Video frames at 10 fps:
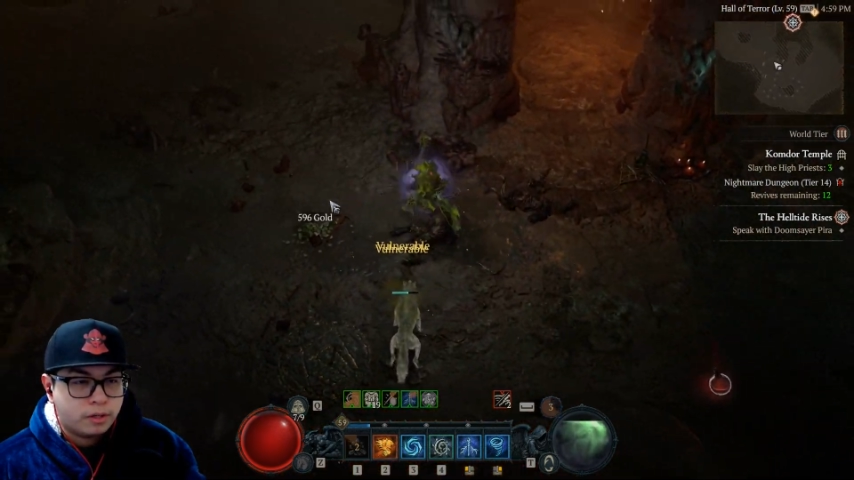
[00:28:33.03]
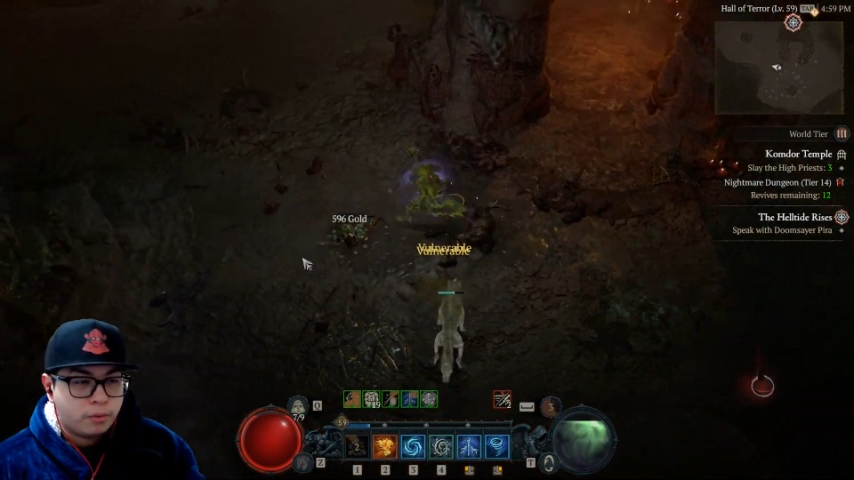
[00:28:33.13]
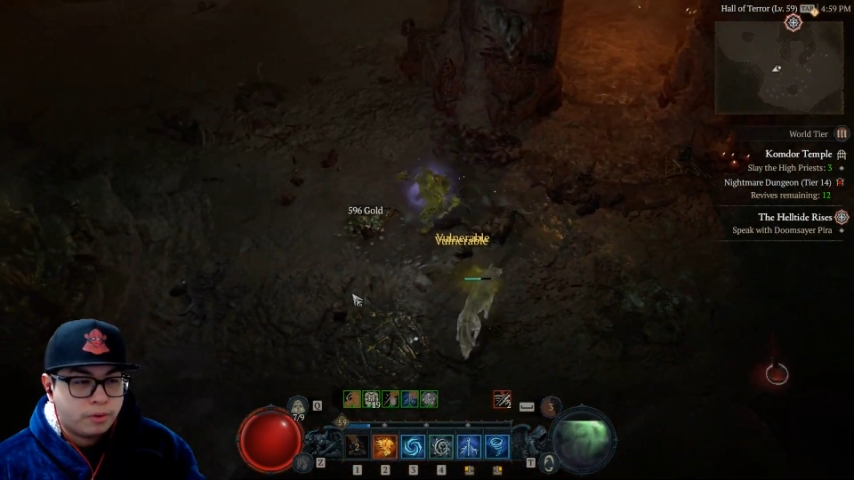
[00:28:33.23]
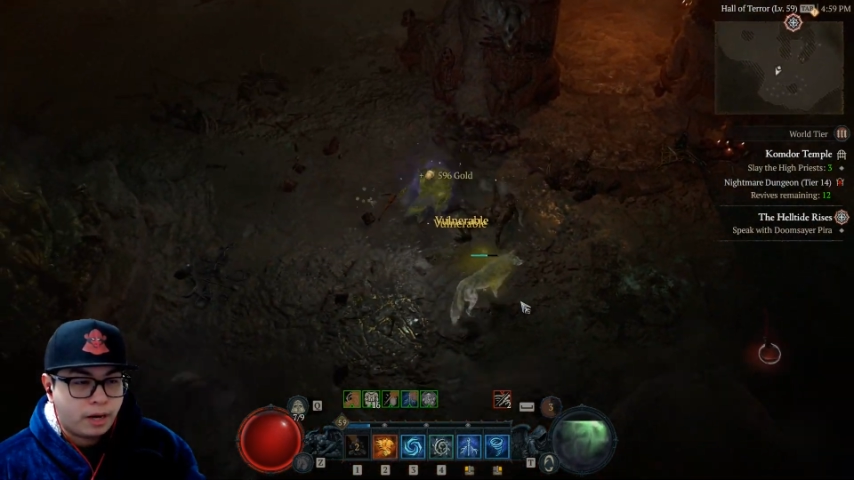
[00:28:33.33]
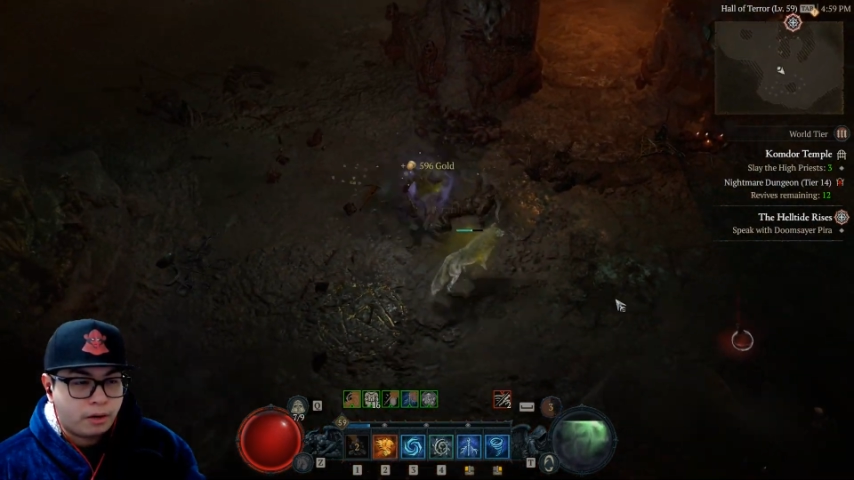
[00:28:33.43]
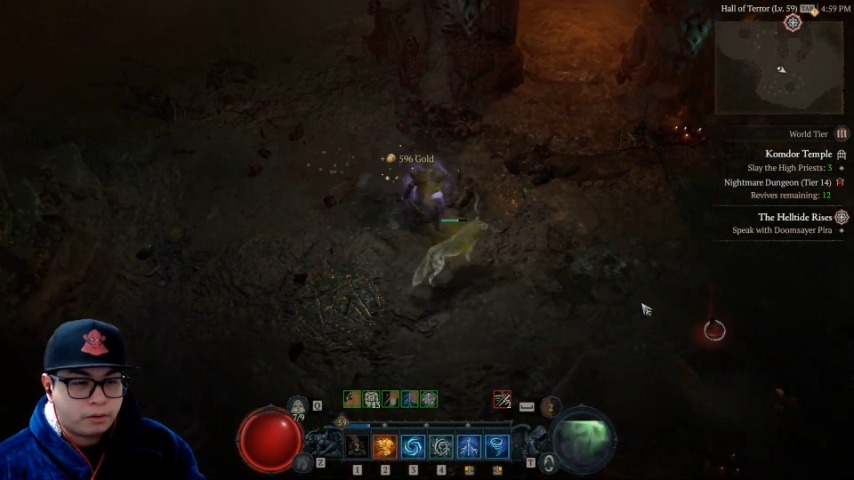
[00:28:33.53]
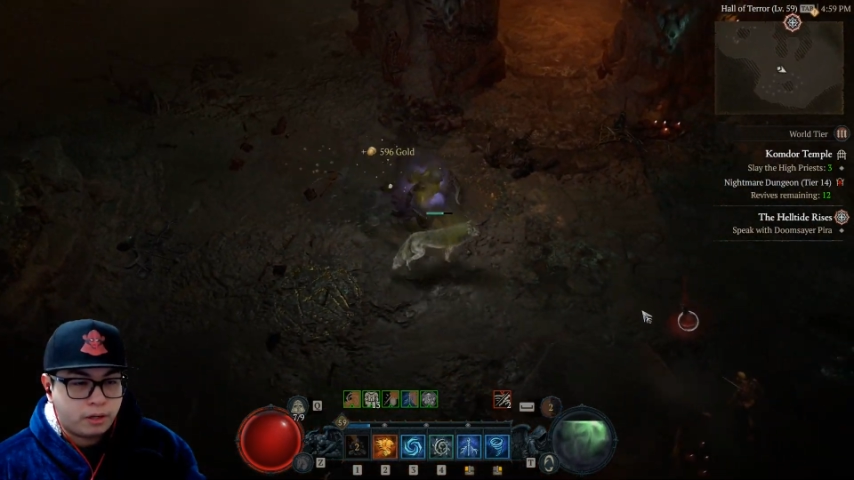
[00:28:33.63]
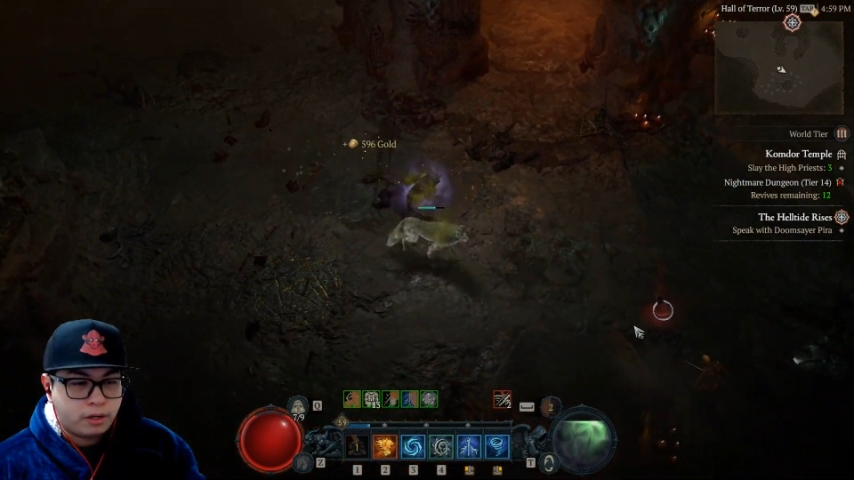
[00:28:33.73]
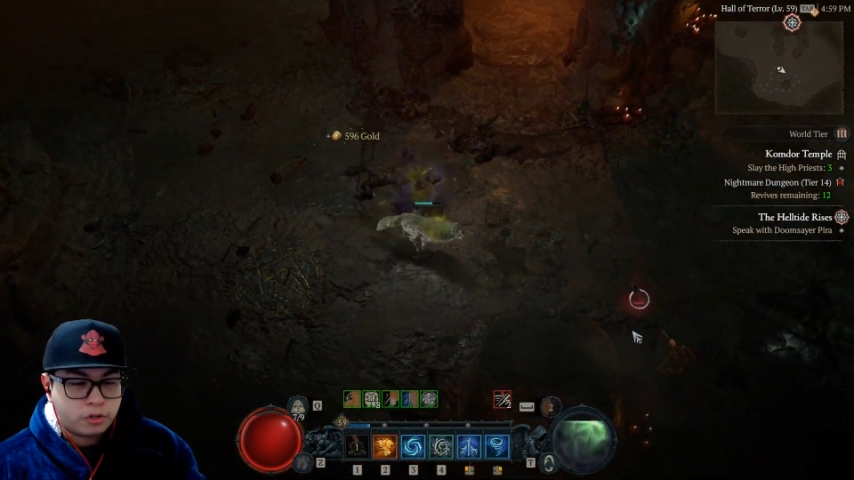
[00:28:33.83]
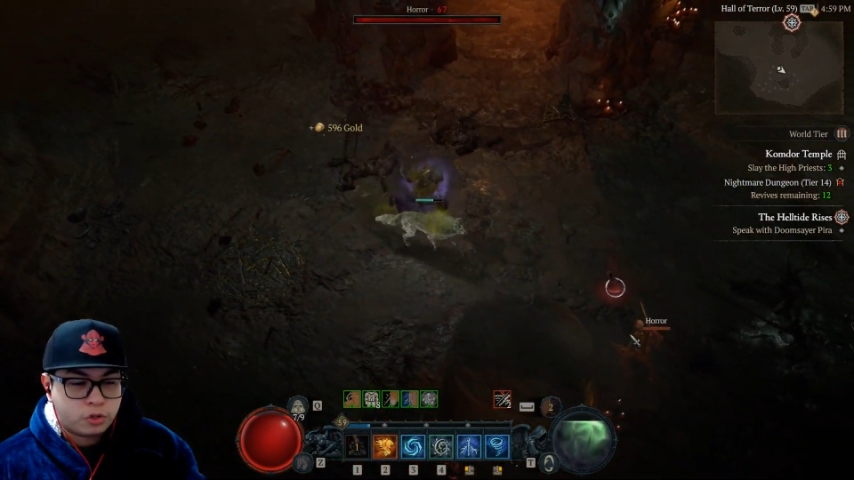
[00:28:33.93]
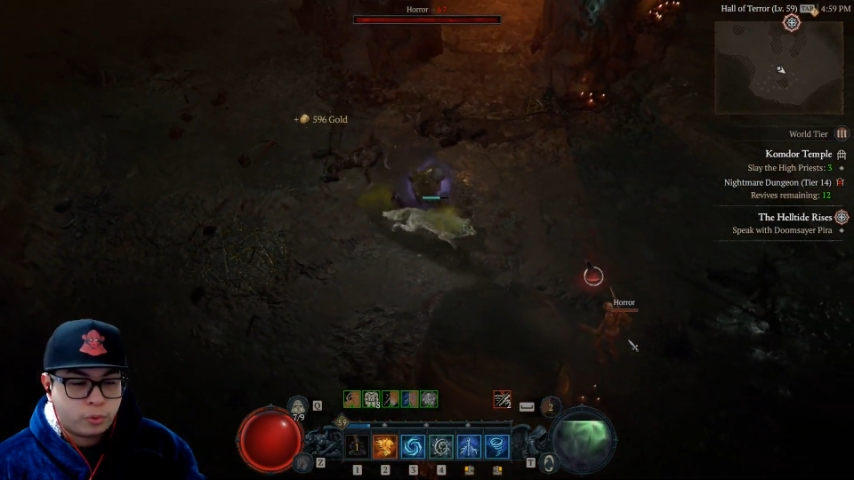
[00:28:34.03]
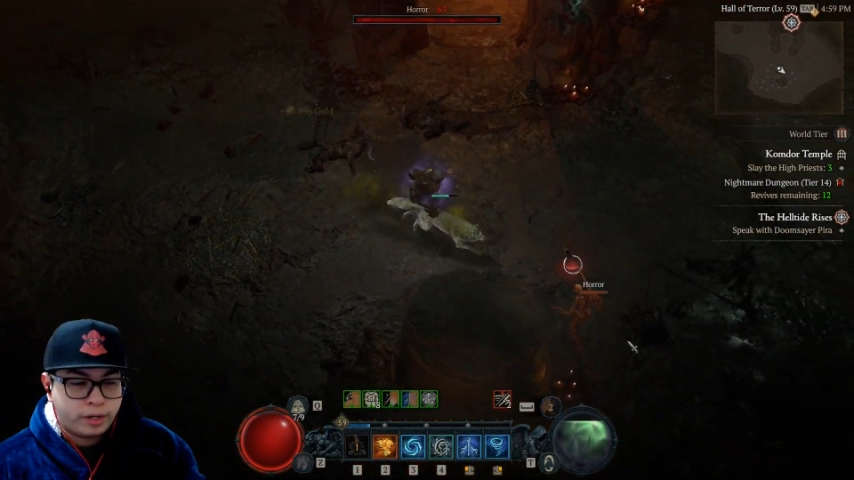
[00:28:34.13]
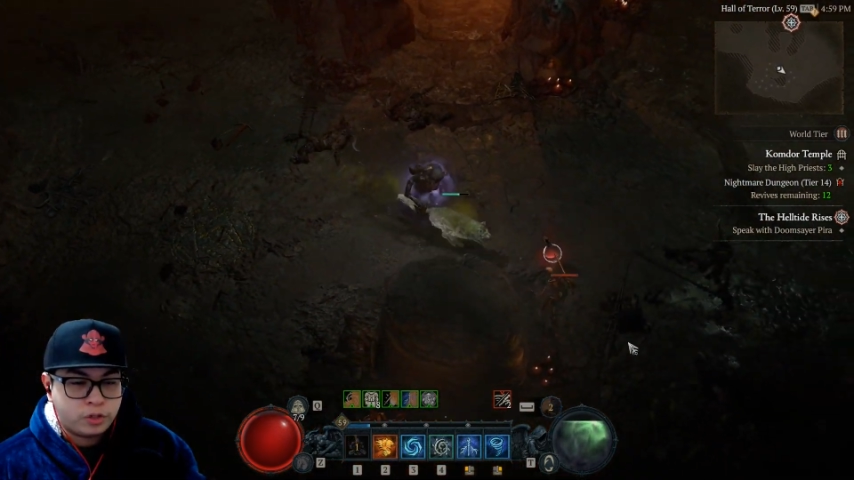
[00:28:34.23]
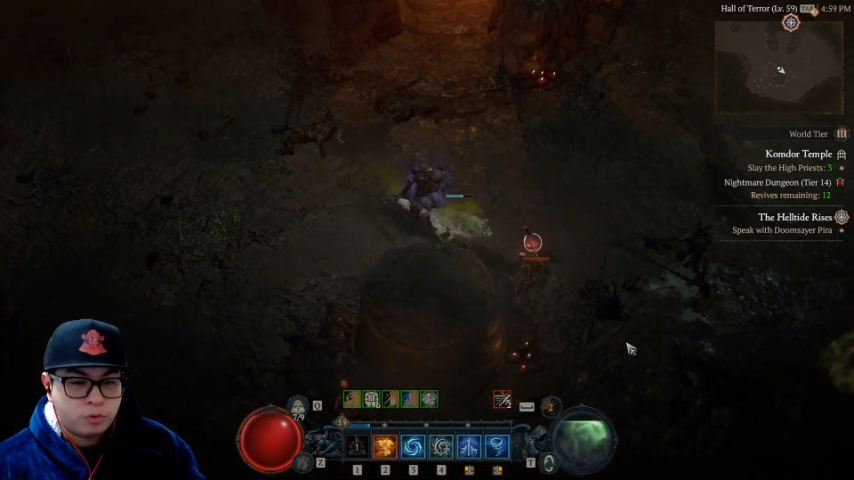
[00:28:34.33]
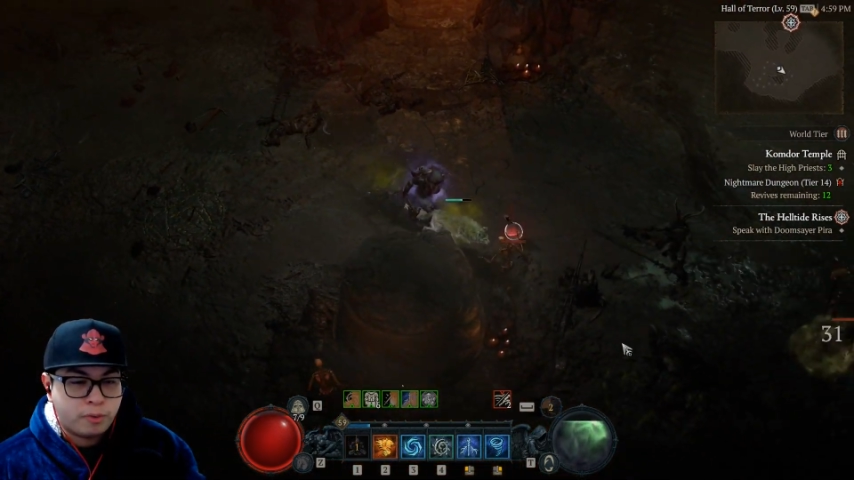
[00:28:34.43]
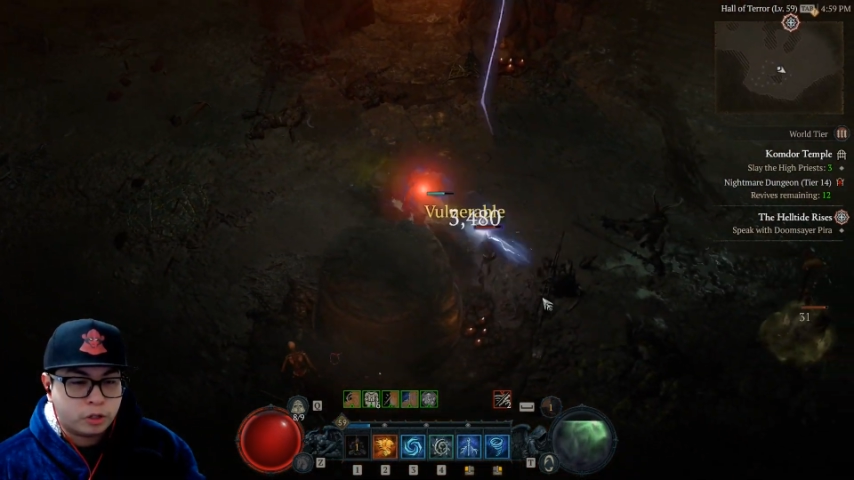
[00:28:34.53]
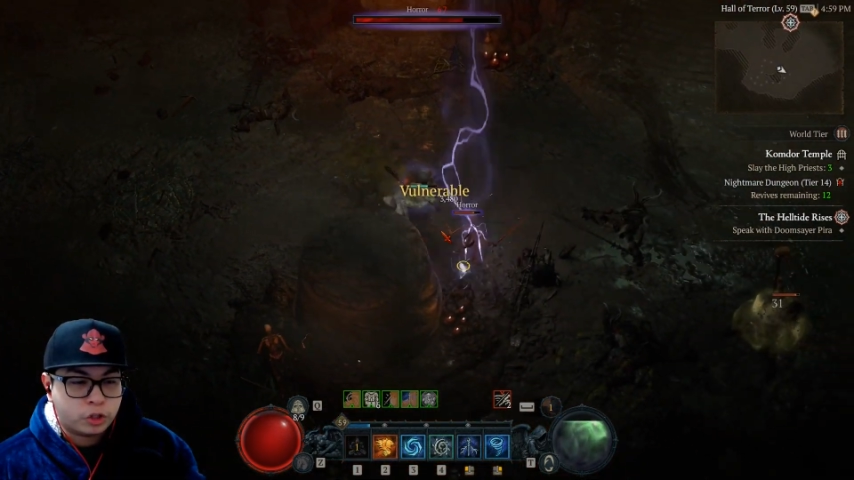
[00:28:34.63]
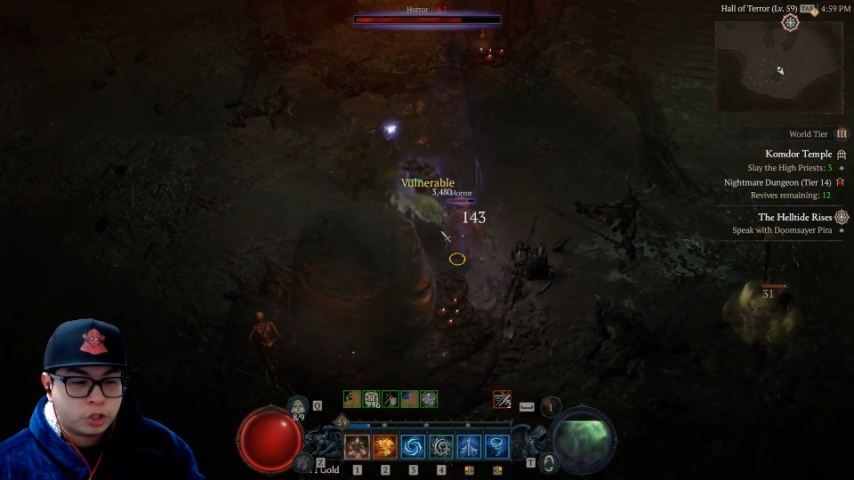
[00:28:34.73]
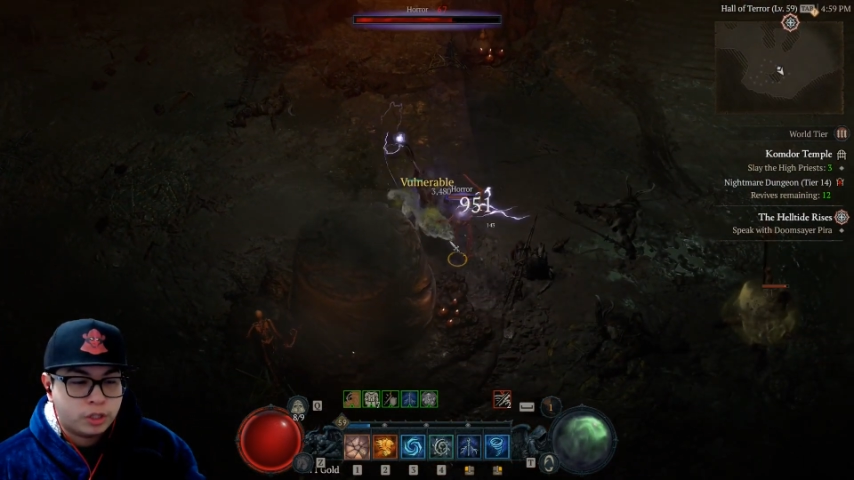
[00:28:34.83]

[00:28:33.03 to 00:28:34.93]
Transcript: without sweating too much.